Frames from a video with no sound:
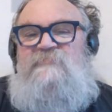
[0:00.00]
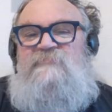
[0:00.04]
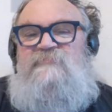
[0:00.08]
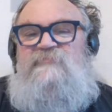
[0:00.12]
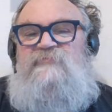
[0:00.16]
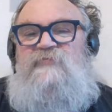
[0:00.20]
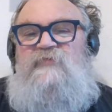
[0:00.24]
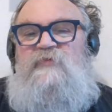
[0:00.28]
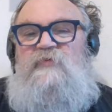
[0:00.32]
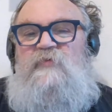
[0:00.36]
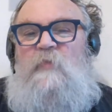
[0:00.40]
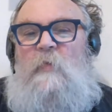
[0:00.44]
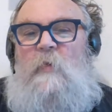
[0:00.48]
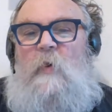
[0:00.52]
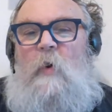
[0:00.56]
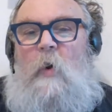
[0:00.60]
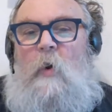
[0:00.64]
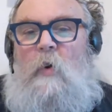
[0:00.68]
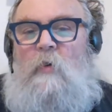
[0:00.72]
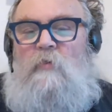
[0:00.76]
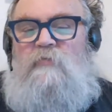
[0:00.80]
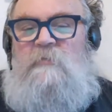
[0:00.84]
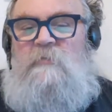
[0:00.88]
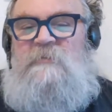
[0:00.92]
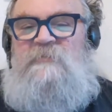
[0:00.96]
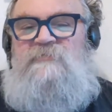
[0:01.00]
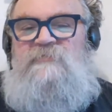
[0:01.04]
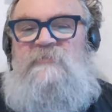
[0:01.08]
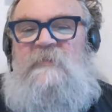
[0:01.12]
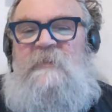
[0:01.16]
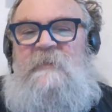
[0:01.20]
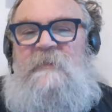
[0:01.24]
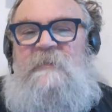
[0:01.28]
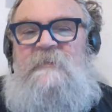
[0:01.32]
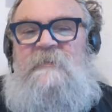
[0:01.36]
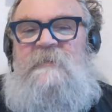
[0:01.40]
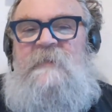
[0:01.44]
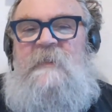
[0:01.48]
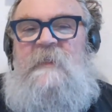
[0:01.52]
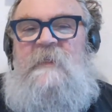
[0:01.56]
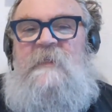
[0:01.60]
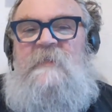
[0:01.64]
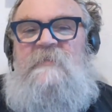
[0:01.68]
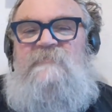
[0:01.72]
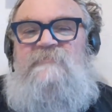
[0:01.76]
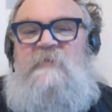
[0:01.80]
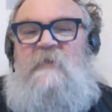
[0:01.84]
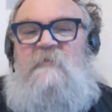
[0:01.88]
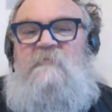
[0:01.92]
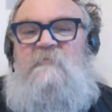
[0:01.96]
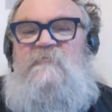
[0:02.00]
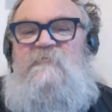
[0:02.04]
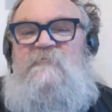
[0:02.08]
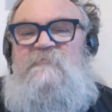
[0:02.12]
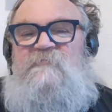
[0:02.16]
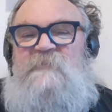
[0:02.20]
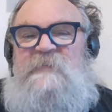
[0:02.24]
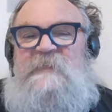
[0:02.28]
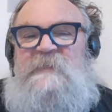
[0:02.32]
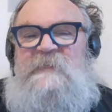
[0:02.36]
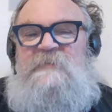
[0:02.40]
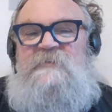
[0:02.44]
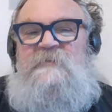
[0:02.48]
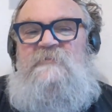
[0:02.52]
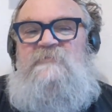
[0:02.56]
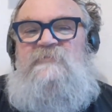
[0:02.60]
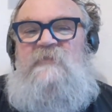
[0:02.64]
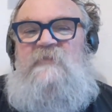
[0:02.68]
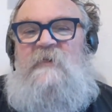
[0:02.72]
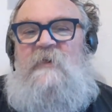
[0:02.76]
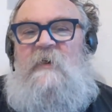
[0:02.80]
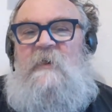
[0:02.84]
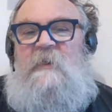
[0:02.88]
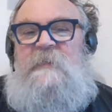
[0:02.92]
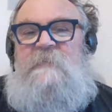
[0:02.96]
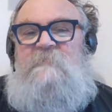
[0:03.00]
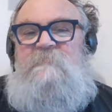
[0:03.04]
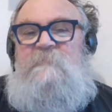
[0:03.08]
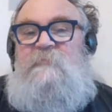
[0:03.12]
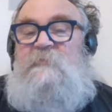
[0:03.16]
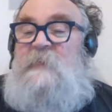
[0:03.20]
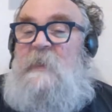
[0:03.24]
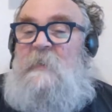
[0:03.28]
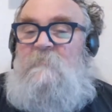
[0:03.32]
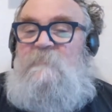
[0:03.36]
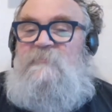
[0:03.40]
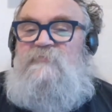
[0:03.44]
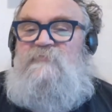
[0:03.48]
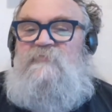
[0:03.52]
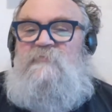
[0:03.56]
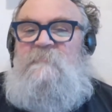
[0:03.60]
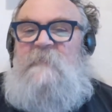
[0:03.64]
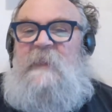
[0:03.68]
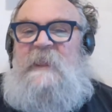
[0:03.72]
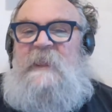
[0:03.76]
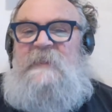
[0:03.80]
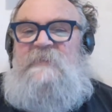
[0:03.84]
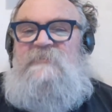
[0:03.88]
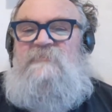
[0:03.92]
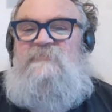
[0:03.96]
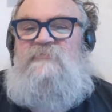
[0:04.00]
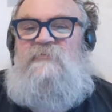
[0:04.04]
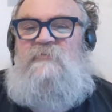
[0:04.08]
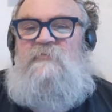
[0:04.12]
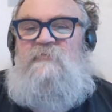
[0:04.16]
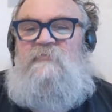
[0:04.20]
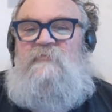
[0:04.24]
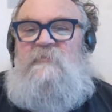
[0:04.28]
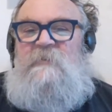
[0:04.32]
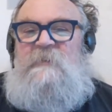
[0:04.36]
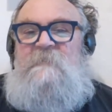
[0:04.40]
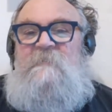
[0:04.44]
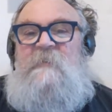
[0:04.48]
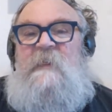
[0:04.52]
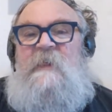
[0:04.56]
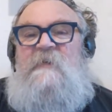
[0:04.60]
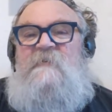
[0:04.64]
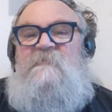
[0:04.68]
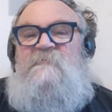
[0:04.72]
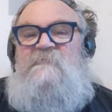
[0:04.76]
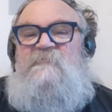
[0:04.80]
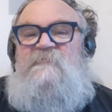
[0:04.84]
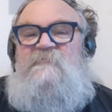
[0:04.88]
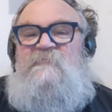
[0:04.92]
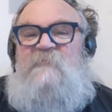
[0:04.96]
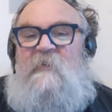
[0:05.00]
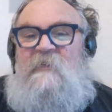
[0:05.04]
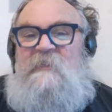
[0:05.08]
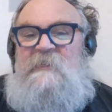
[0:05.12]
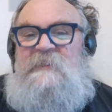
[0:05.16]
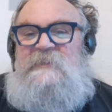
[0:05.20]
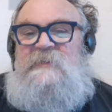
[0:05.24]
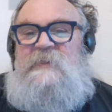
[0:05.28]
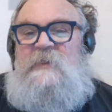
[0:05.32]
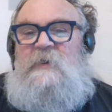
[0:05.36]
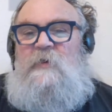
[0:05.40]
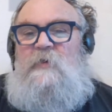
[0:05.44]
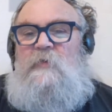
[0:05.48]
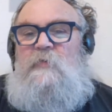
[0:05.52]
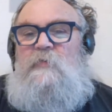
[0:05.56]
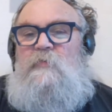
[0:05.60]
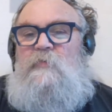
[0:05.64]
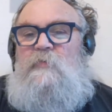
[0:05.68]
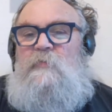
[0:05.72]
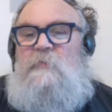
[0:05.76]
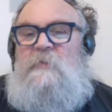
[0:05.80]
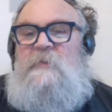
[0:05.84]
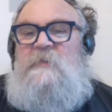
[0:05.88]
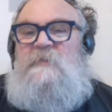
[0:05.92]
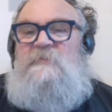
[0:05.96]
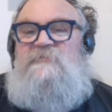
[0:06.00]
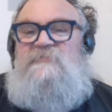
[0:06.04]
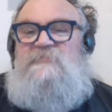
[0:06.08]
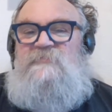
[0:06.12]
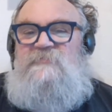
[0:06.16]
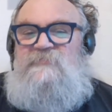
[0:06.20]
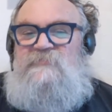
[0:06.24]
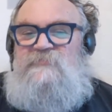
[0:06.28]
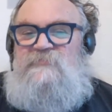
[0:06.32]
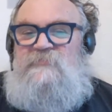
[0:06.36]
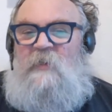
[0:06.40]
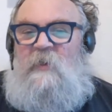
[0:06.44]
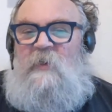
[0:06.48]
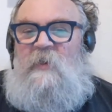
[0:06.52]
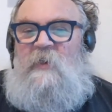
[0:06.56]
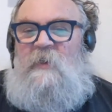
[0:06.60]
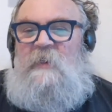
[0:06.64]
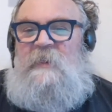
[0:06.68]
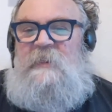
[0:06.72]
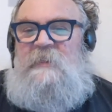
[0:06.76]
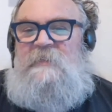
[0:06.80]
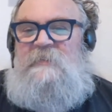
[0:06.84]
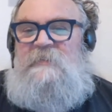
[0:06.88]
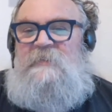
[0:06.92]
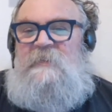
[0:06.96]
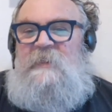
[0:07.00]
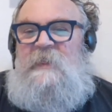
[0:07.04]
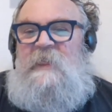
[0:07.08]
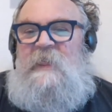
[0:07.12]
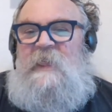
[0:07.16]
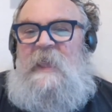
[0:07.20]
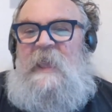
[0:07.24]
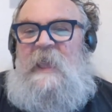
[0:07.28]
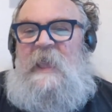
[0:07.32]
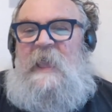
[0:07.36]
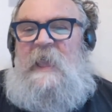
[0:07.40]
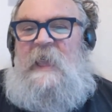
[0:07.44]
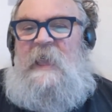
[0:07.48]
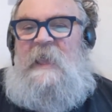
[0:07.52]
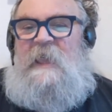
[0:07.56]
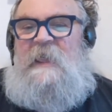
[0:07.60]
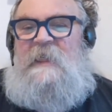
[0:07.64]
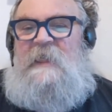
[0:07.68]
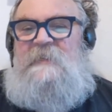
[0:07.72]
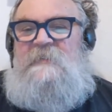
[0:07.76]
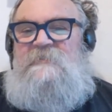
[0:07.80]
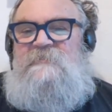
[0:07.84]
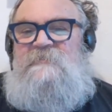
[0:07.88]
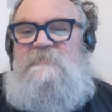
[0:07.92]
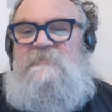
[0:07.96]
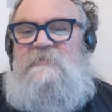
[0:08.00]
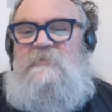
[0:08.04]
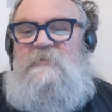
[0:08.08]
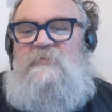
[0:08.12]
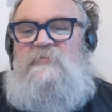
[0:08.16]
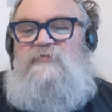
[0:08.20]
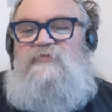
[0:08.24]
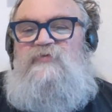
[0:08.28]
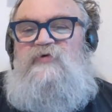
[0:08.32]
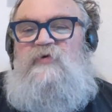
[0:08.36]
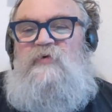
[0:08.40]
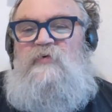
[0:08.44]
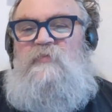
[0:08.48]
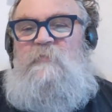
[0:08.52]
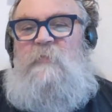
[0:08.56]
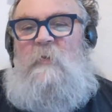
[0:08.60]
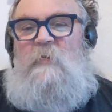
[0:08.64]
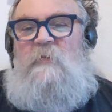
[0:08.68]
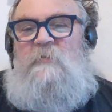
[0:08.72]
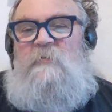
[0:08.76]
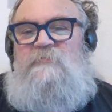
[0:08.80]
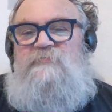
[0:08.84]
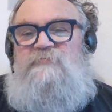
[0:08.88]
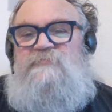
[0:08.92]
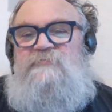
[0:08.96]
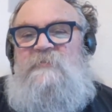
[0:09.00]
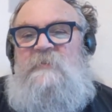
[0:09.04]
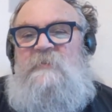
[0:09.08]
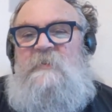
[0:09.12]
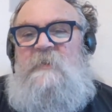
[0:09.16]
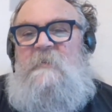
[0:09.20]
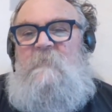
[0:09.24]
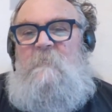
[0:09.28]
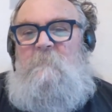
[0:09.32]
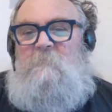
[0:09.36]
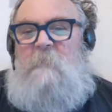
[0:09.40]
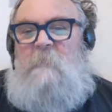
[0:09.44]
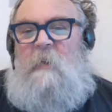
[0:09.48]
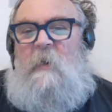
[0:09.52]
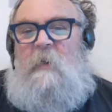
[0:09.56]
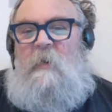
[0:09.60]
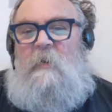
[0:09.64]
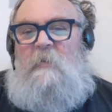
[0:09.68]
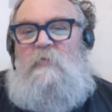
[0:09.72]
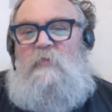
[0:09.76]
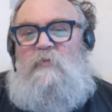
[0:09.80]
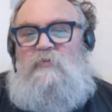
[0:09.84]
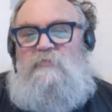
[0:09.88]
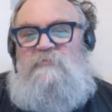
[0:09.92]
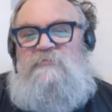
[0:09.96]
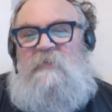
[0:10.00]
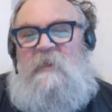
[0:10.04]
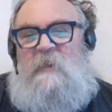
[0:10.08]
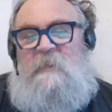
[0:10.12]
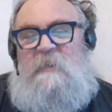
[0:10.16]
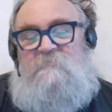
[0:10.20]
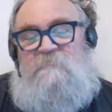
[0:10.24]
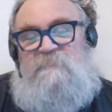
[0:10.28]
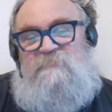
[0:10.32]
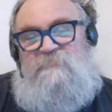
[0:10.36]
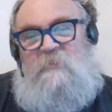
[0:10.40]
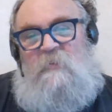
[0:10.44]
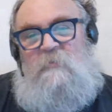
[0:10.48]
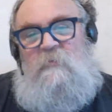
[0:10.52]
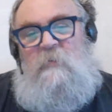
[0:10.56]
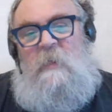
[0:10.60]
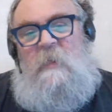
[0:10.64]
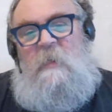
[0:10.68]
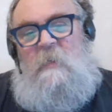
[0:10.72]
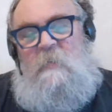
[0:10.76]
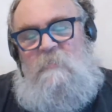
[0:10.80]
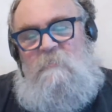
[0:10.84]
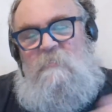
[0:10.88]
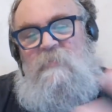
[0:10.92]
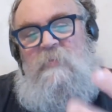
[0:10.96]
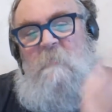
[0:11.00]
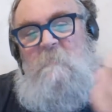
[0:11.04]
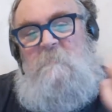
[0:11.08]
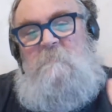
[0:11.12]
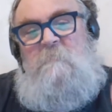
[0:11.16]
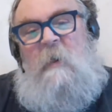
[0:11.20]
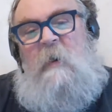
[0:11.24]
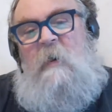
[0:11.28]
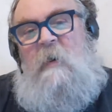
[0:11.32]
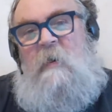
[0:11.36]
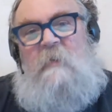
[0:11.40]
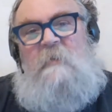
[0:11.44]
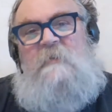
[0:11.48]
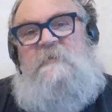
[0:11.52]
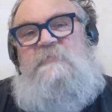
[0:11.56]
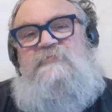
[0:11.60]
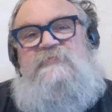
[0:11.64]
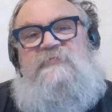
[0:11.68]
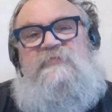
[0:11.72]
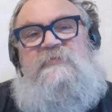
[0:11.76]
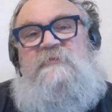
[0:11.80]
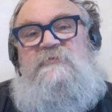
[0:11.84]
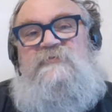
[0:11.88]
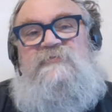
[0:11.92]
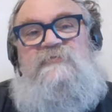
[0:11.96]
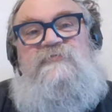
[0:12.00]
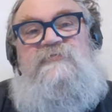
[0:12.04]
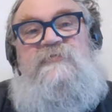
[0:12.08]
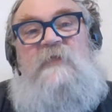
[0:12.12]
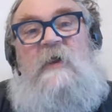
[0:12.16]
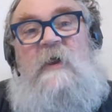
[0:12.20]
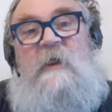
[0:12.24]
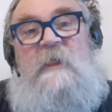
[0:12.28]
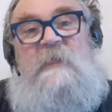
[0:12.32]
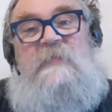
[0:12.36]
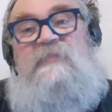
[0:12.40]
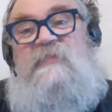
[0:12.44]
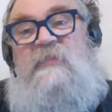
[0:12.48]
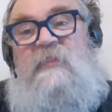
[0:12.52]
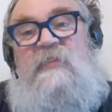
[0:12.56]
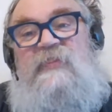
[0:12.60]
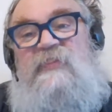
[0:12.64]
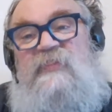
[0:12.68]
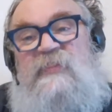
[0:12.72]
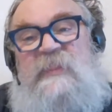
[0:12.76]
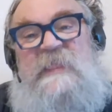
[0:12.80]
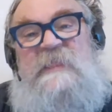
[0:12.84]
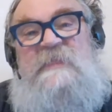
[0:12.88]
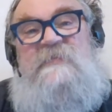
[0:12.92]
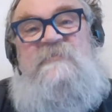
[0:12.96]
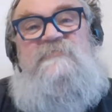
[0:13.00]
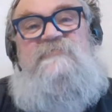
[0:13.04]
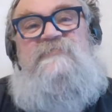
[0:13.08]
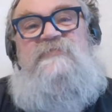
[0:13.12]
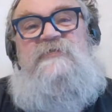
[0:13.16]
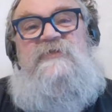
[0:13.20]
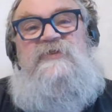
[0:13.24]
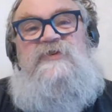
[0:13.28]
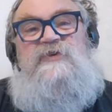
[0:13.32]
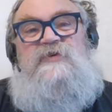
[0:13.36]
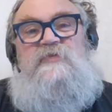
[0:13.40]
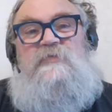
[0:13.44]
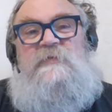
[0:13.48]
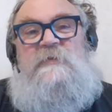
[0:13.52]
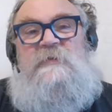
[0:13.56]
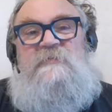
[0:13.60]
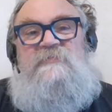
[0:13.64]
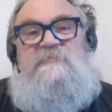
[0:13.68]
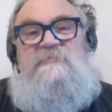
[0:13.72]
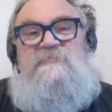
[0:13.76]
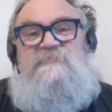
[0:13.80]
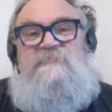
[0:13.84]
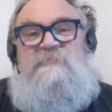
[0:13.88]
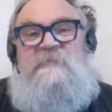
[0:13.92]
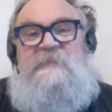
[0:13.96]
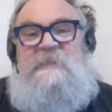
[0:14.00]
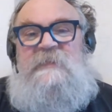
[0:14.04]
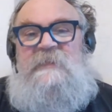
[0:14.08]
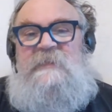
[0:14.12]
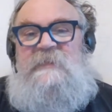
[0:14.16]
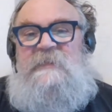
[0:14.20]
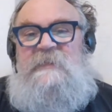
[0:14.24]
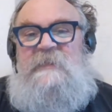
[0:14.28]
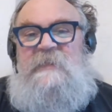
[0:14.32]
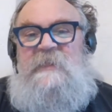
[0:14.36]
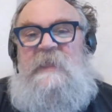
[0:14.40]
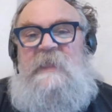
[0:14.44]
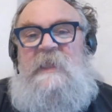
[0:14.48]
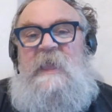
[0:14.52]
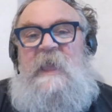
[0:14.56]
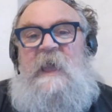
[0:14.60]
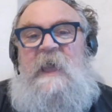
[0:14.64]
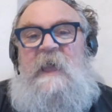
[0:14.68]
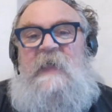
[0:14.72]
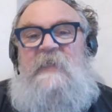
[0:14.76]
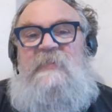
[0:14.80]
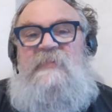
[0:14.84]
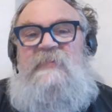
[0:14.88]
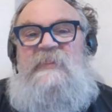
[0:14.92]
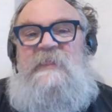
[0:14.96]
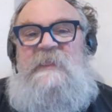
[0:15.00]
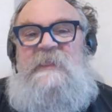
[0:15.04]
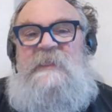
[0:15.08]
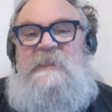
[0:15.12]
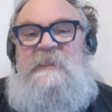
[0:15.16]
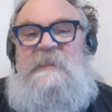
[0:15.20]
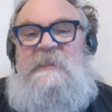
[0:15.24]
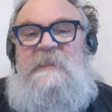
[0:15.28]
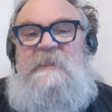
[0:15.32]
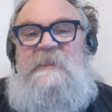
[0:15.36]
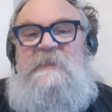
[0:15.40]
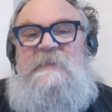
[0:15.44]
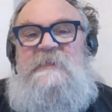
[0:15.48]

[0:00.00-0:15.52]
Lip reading: to origin, so phenotype comes from ancient Greek, phino, to shine, and tupos, mark or type. So the marks that shine, the things that you can see, and the